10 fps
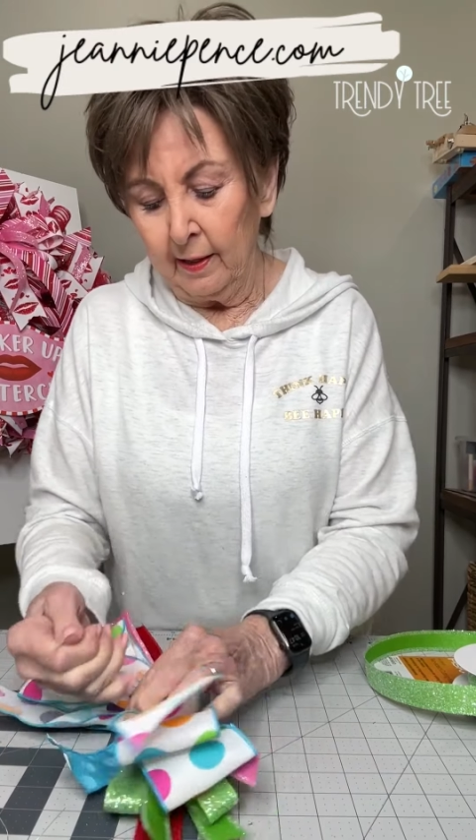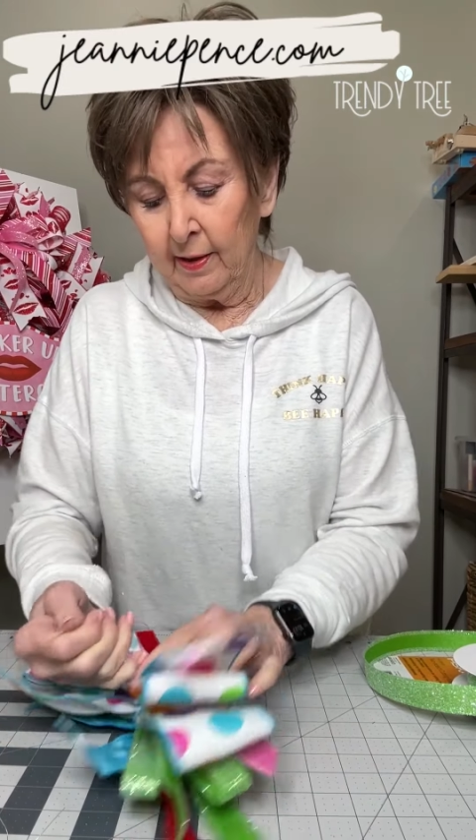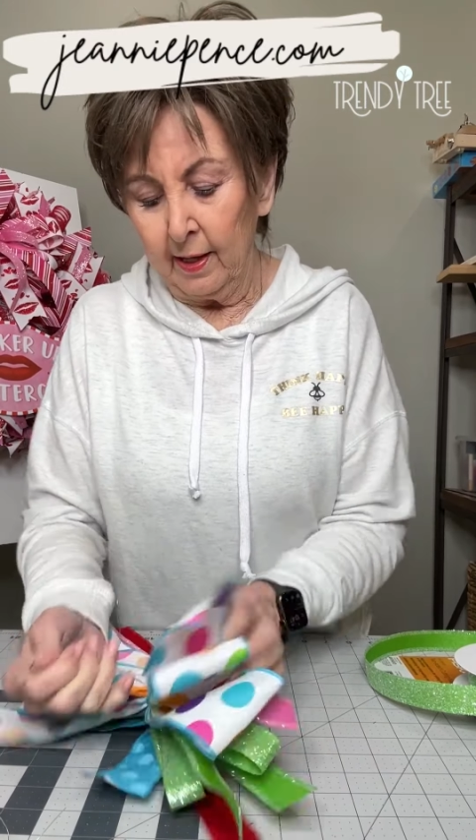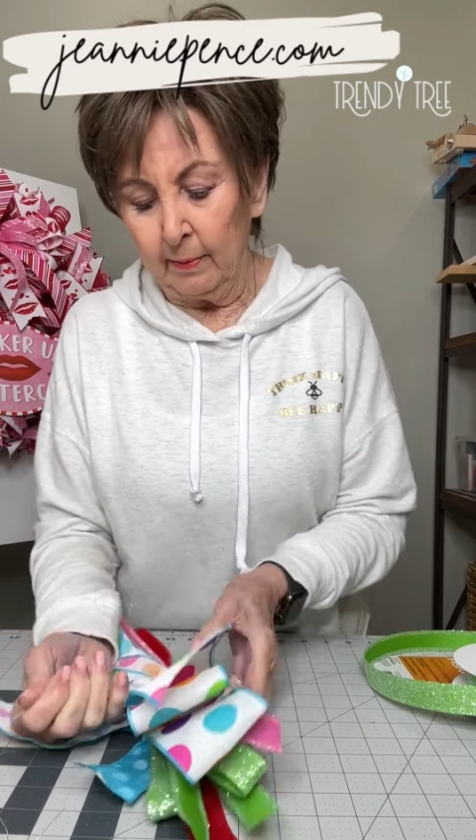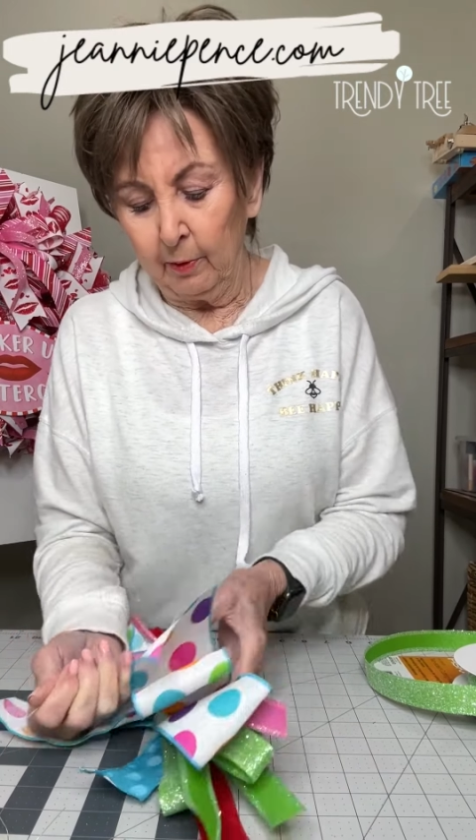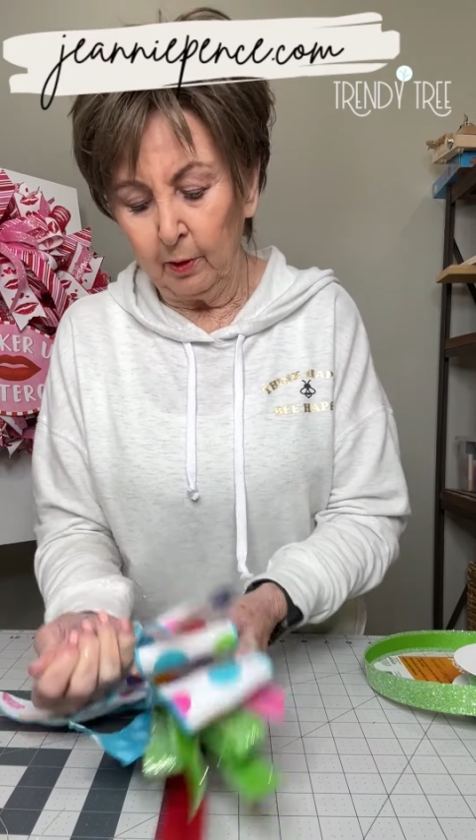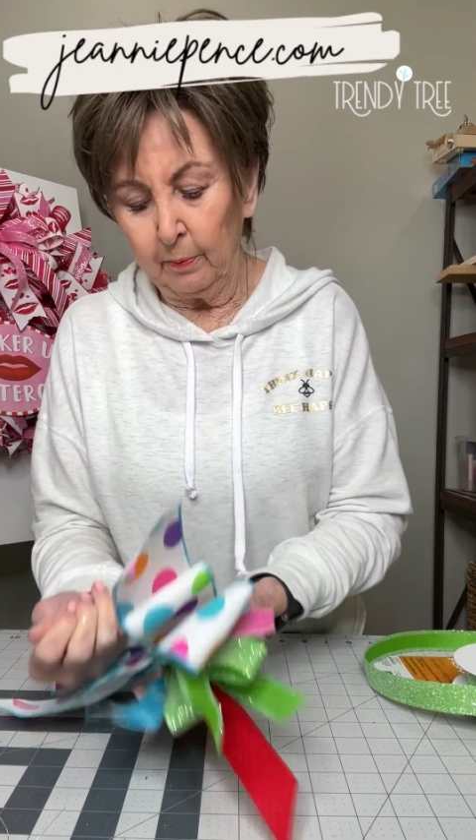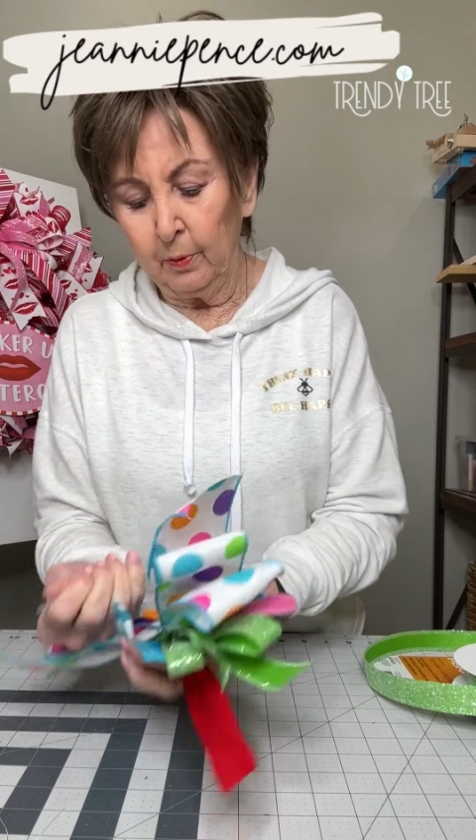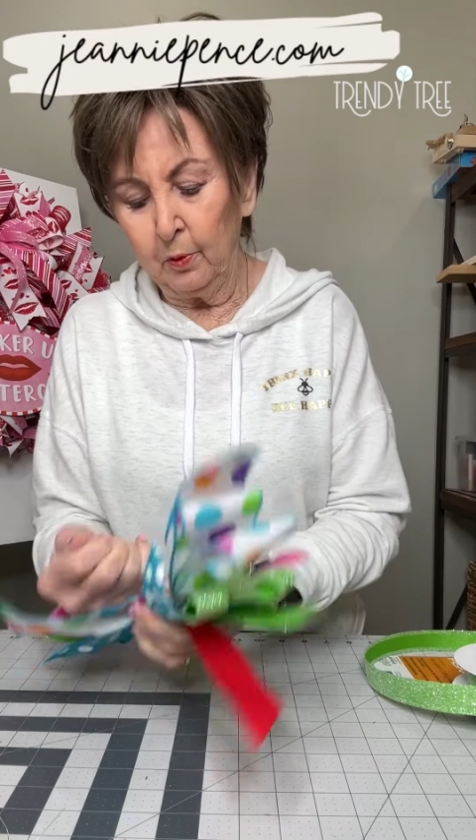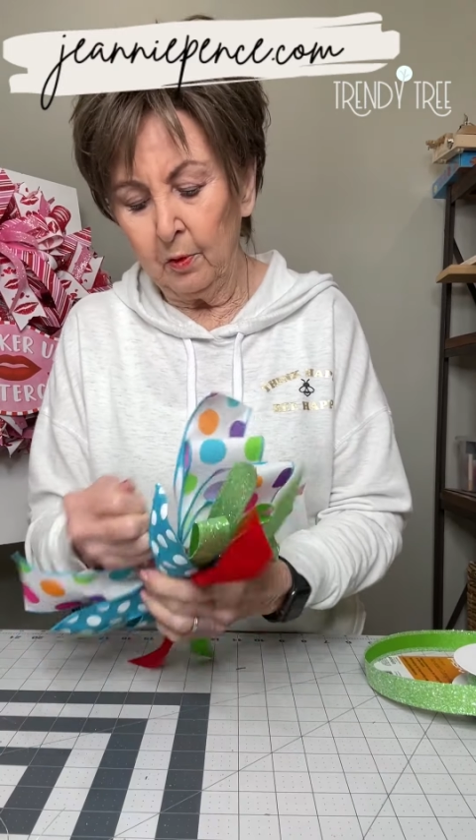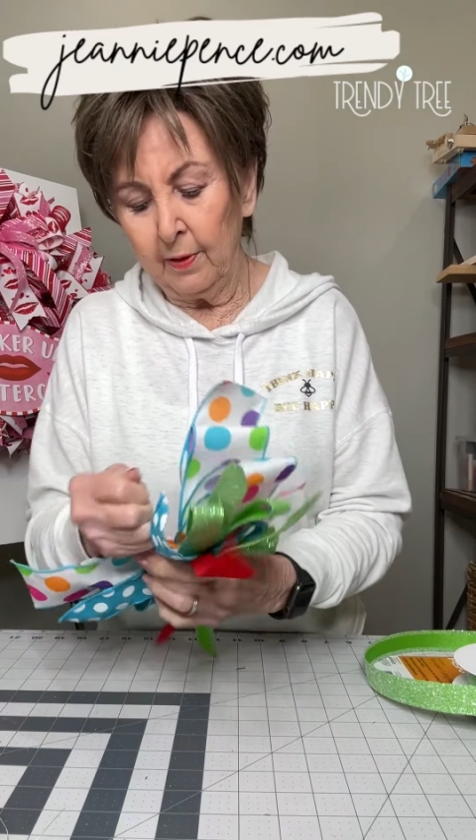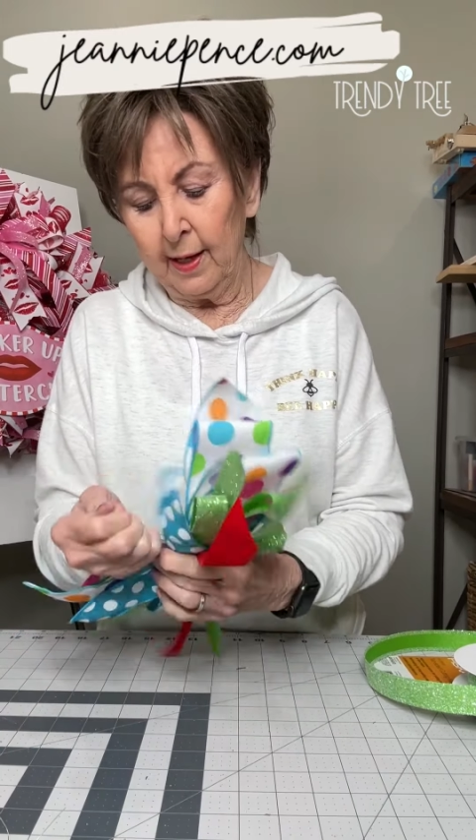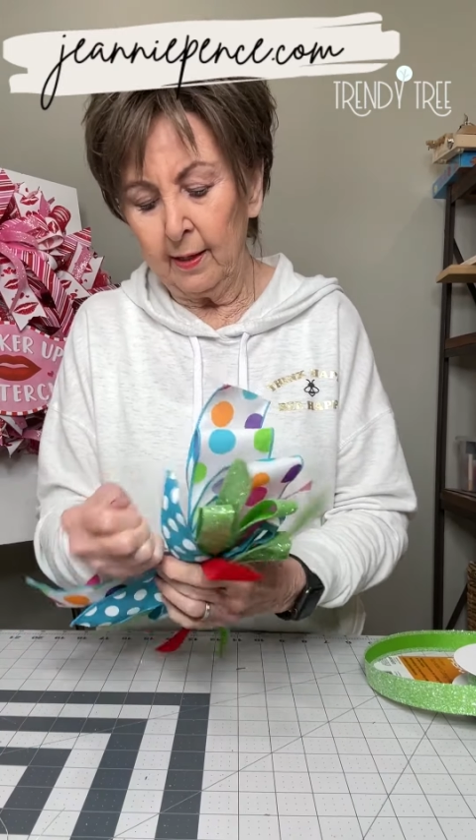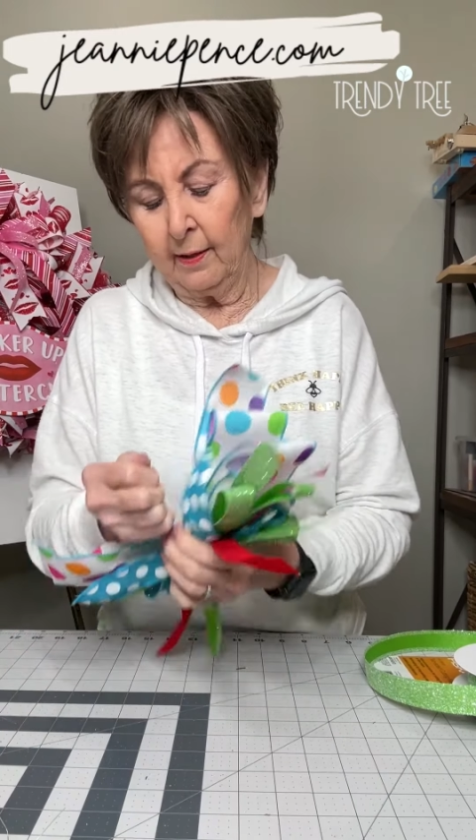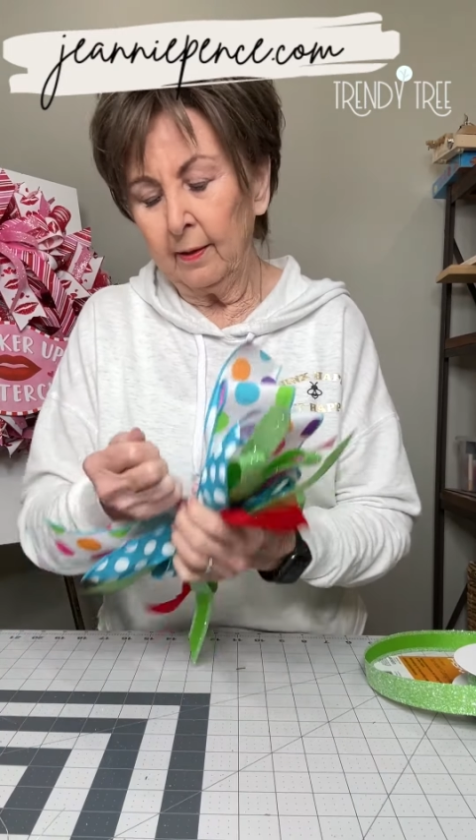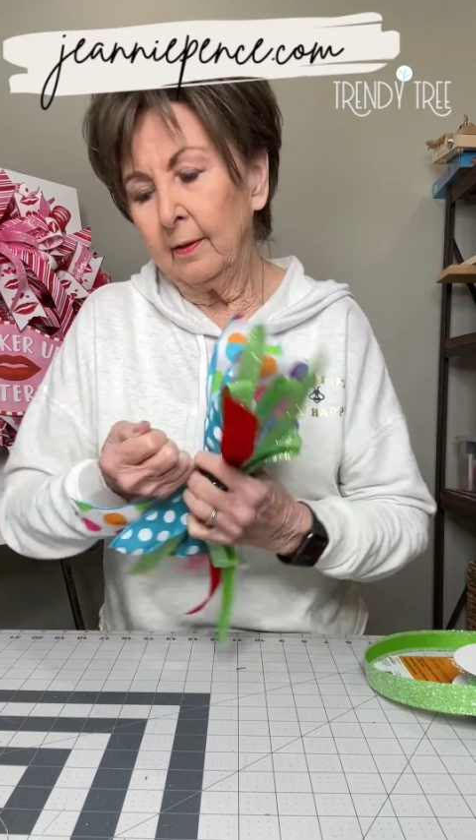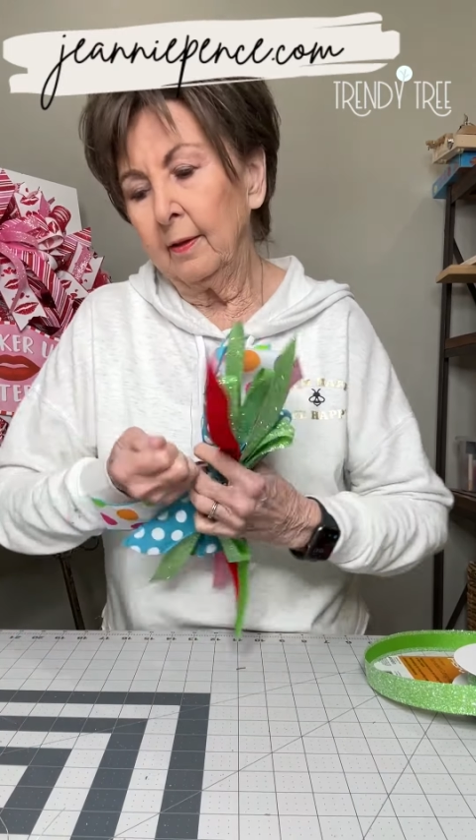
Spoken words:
Then I'm going to pull that